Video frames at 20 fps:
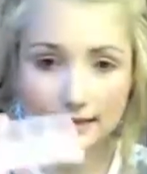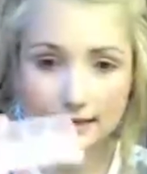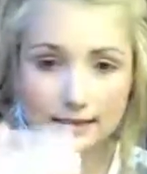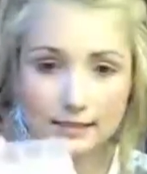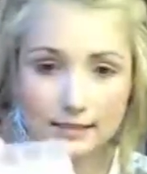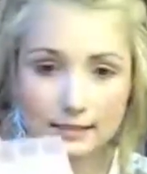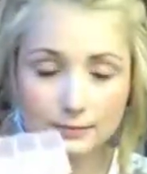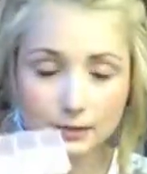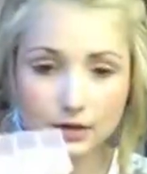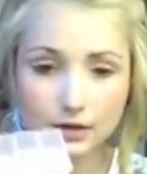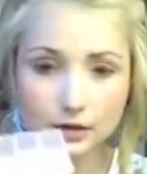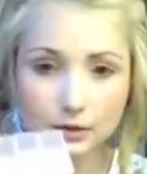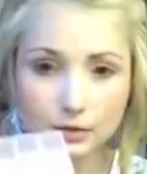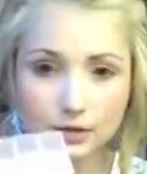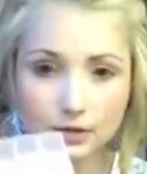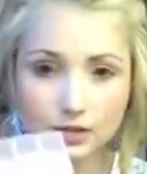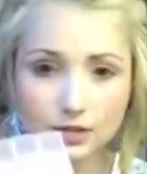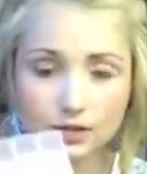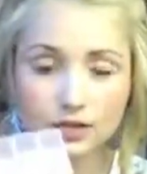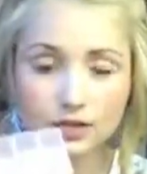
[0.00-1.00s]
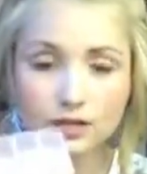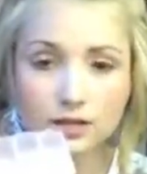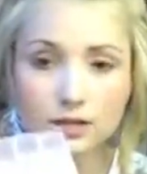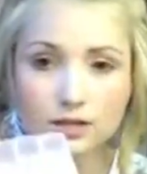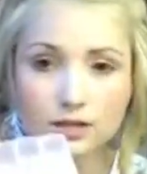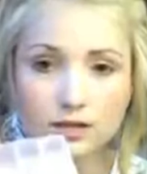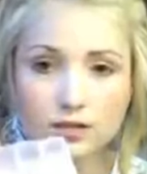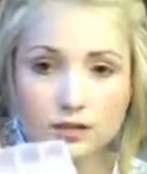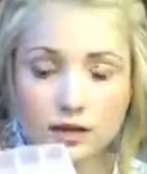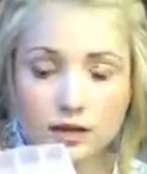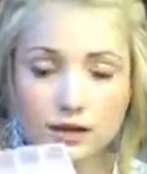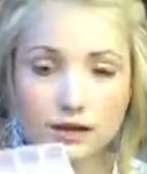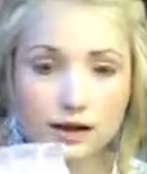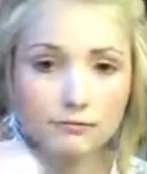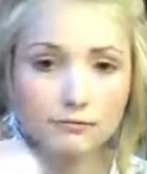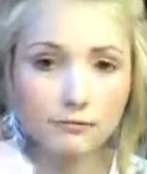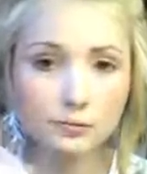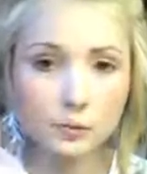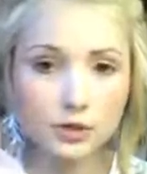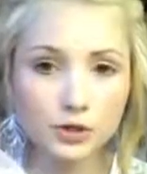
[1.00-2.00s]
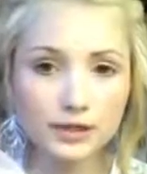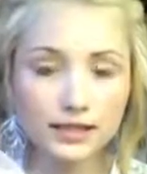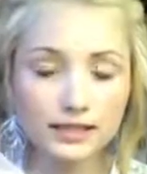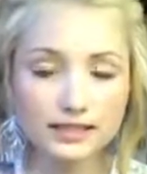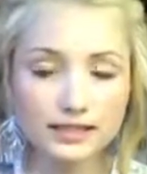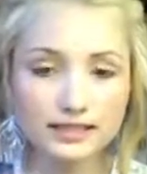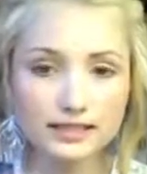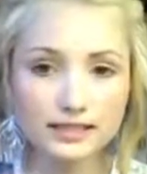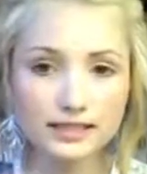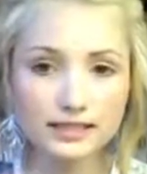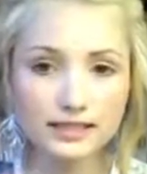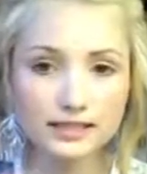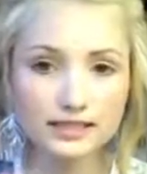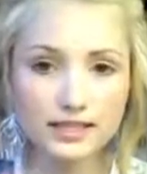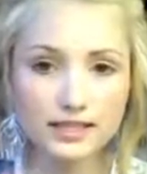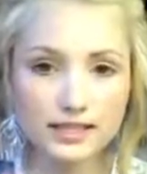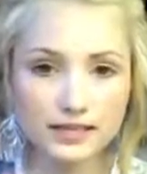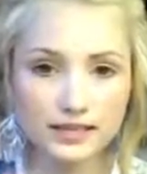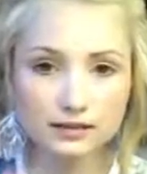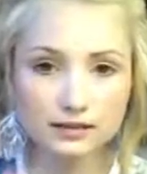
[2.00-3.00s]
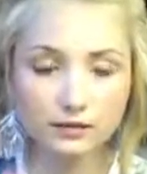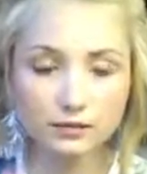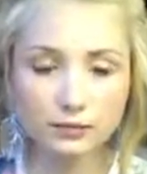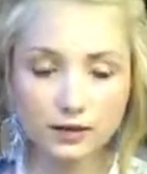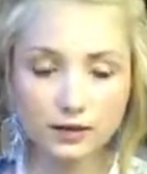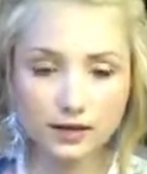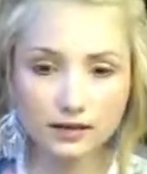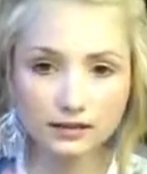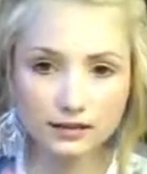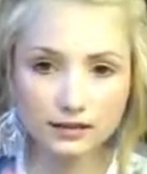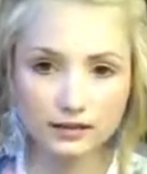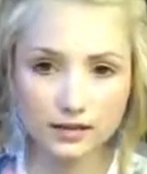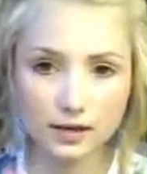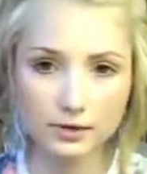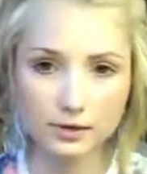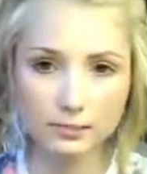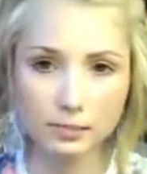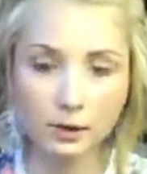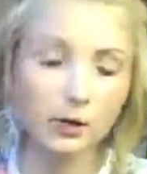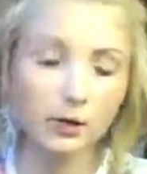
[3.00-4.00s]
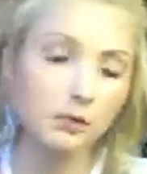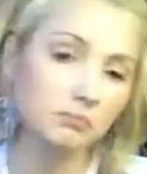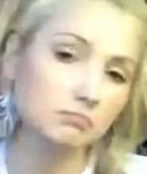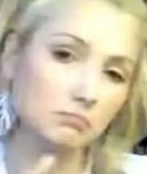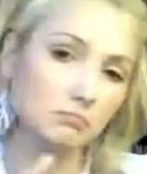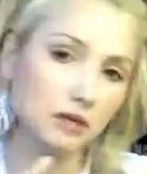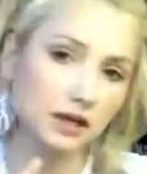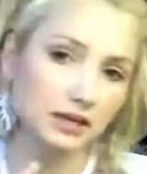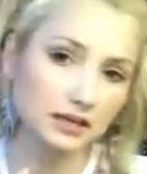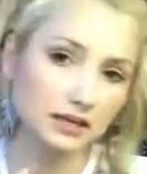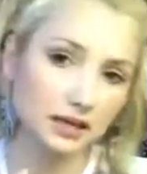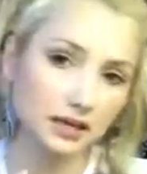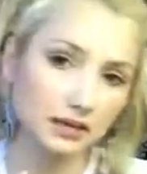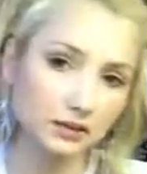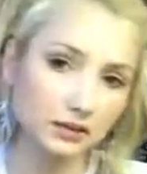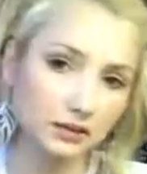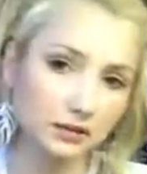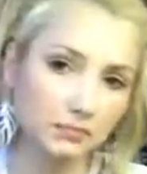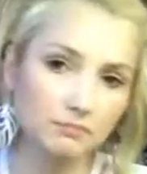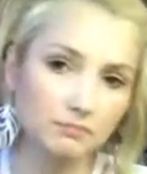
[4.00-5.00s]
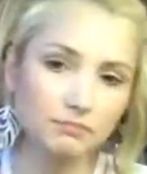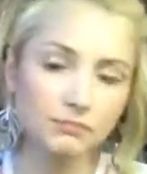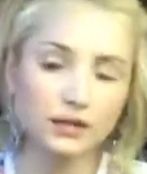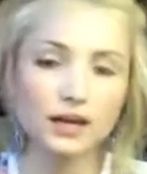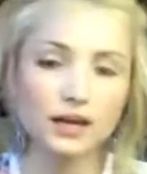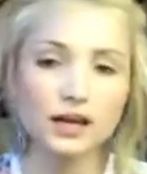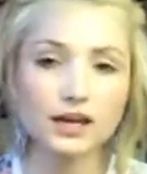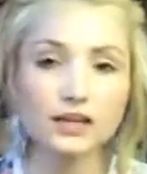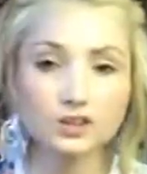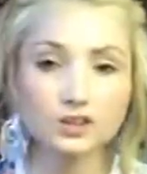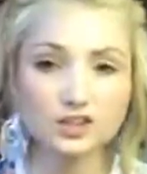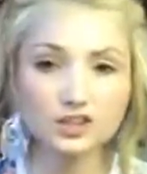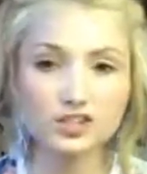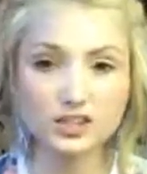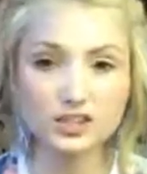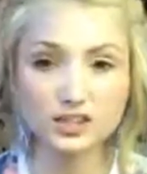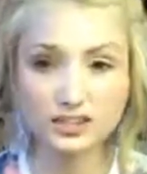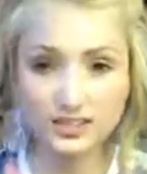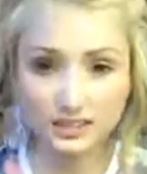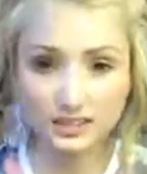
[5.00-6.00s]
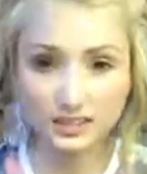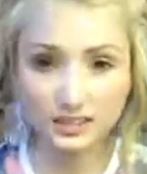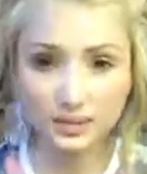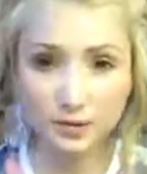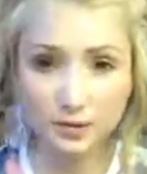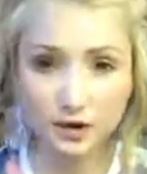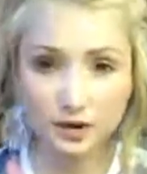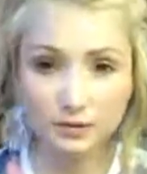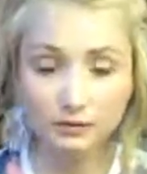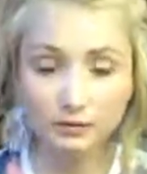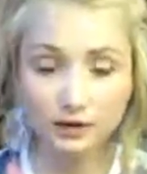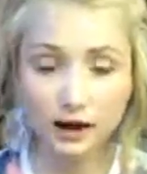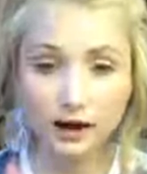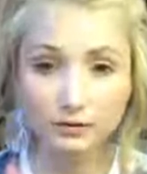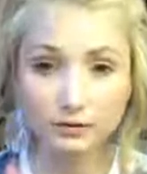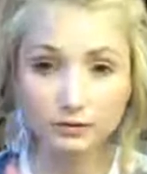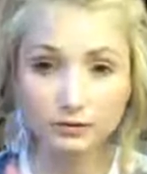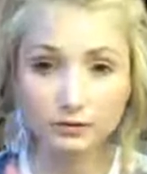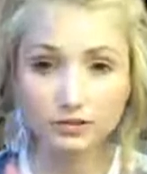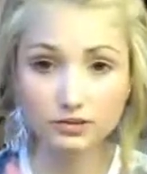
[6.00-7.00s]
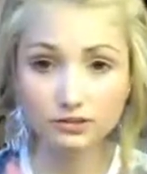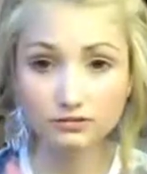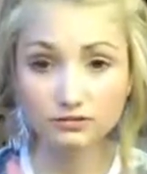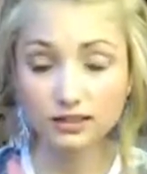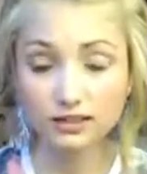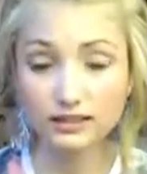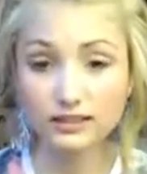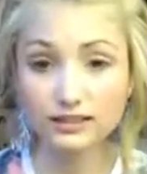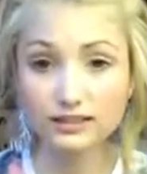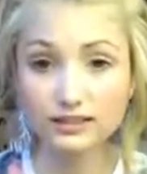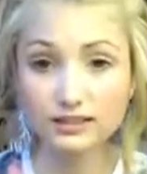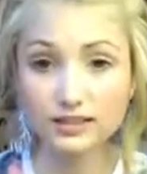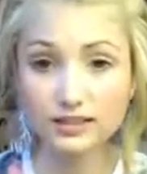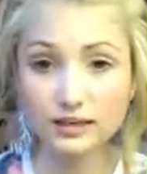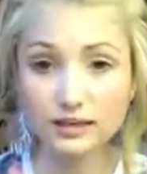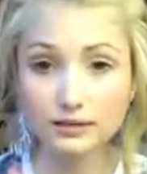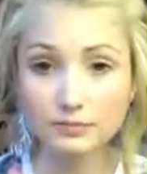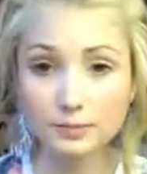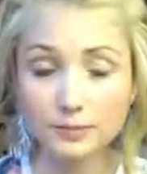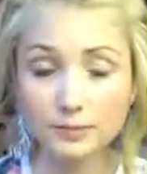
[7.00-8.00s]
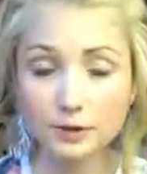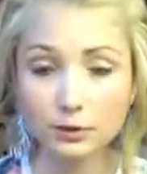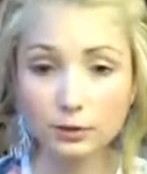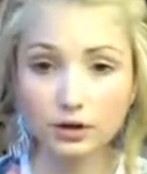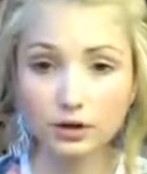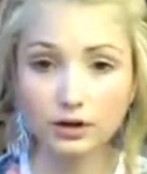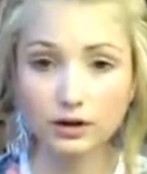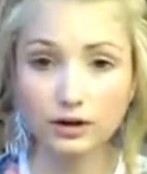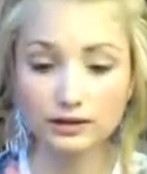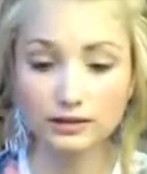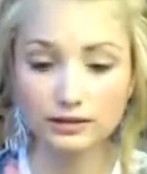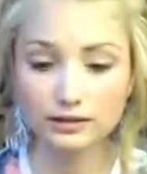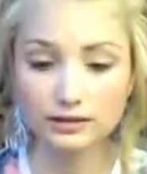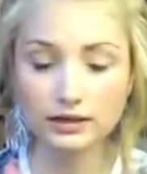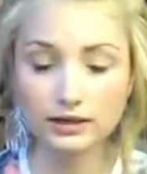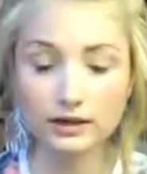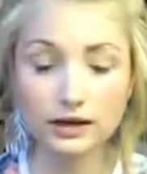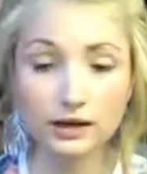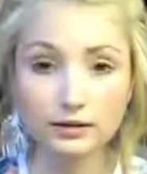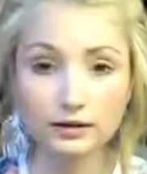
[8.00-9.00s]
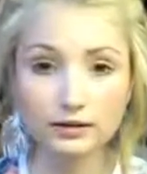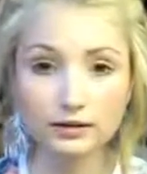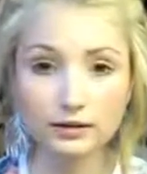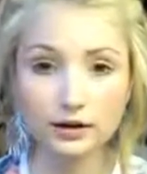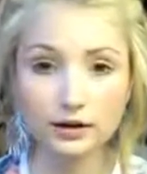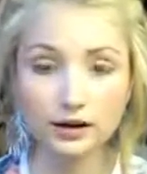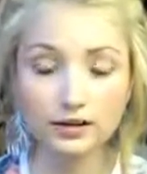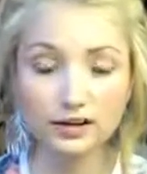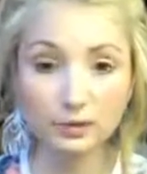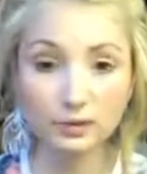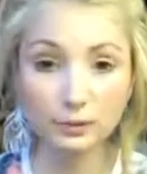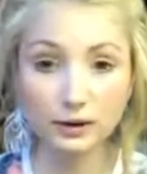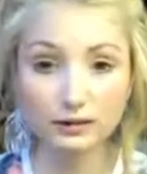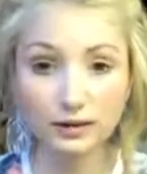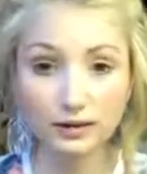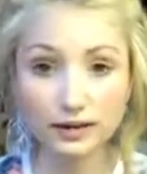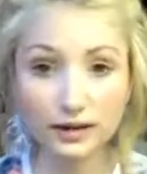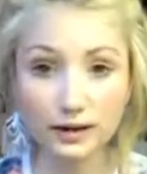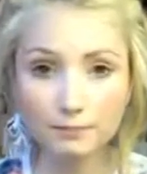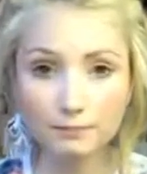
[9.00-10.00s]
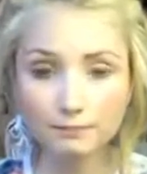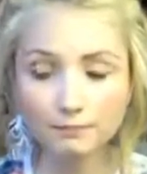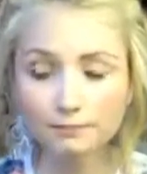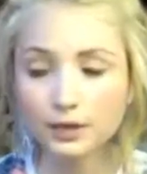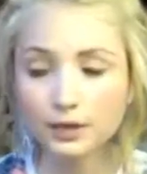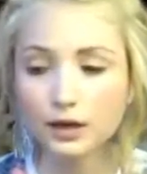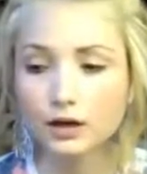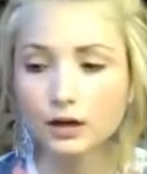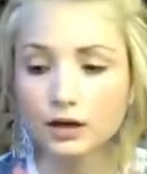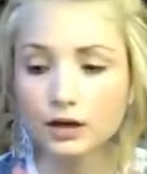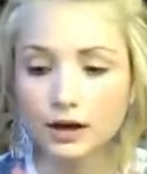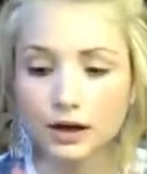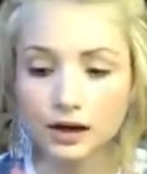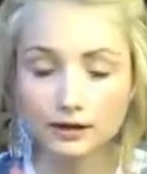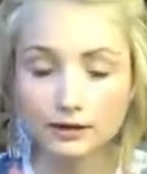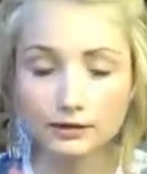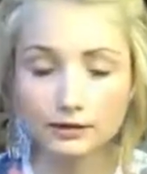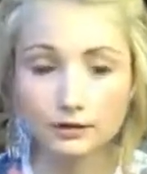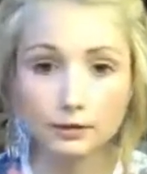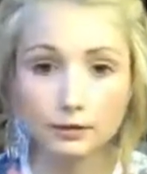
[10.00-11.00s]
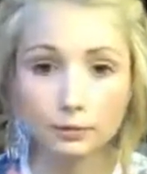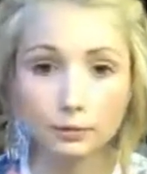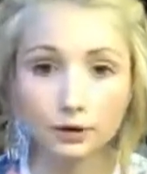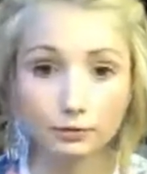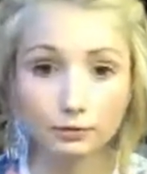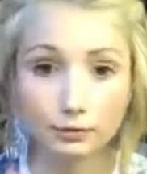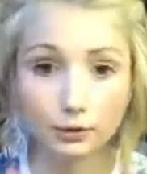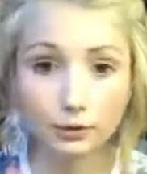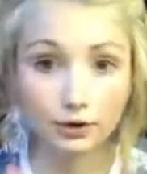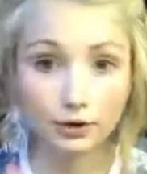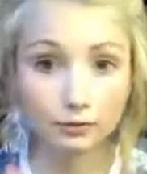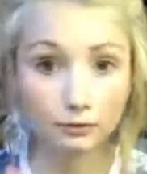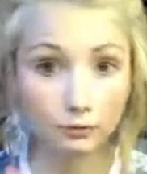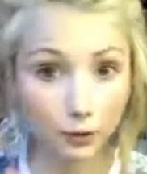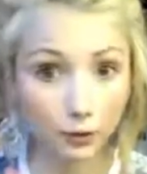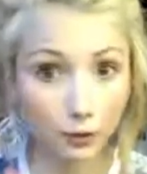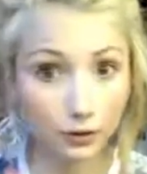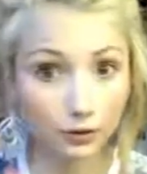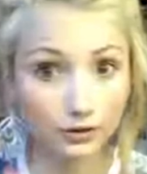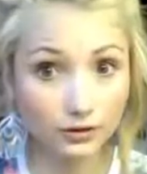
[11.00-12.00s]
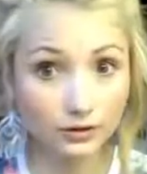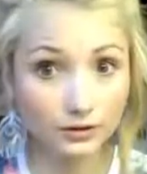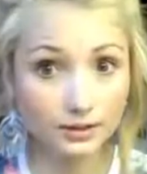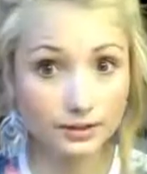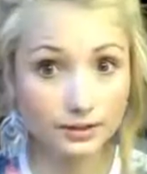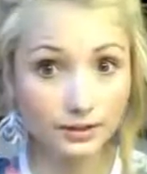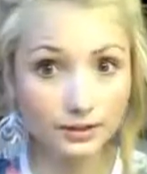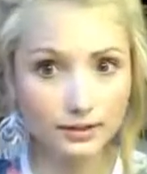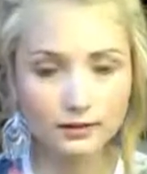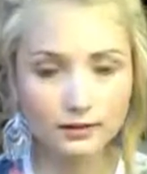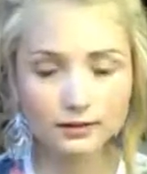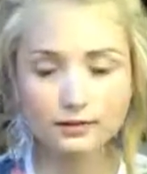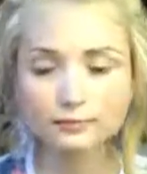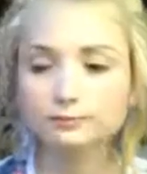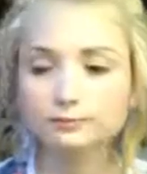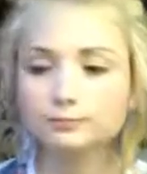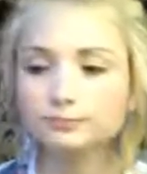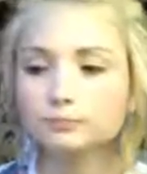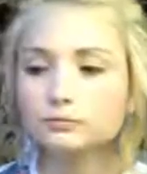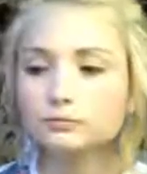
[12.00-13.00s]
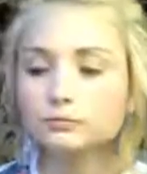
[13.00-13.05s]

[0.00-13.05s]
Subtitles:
into my holder. So every morning it's dead easy, flick this open and take them. It's just a system I found really easy, keeps me organised and I know where I am and whether or not I've forgotten to take them.